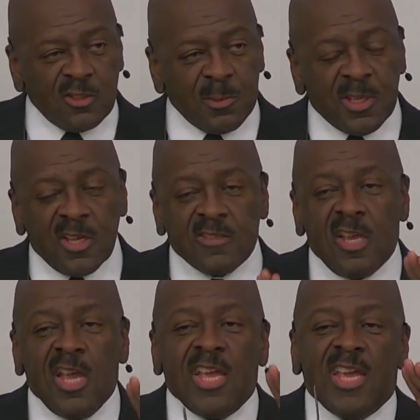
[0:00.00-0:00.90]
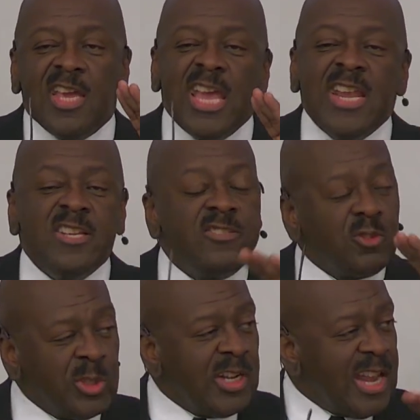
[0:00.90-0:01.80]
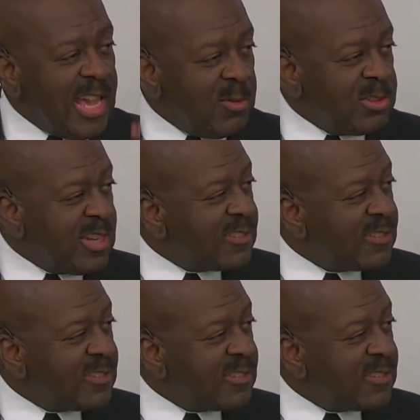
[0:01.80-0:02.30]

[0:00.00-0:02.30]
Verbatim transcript: because any street language has